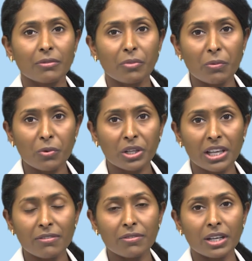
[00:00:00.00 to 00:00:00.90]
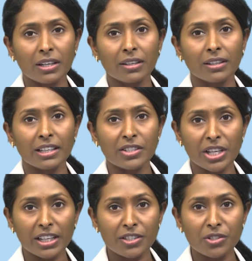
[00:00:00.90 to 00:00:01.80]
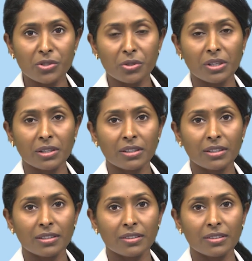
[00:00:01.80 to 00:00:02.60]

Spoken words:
We would give an injection to the